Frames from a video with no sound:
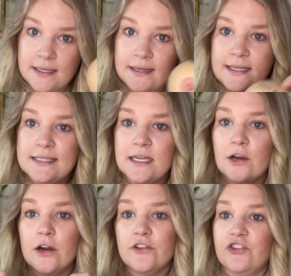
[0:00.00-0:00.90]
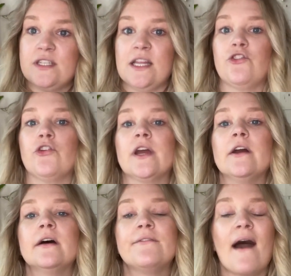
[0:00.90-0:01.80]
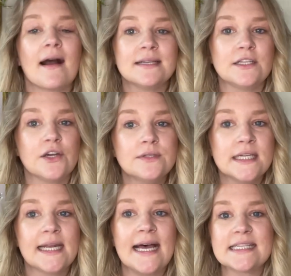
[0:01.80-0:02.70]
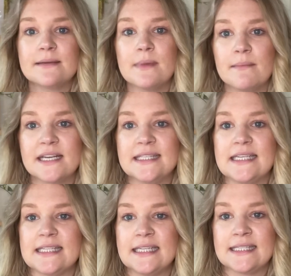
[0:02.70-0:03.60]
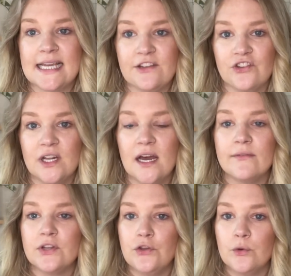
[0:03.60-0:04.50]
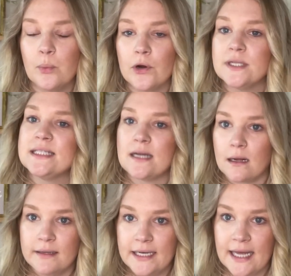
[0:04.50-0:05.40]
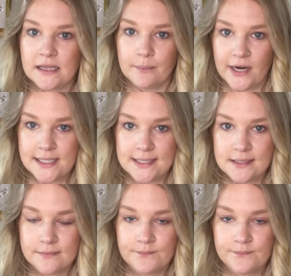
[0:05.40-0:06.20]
This encourages the trigger of oxytocin as it mimics the sensation of a newborn suckling at the breast.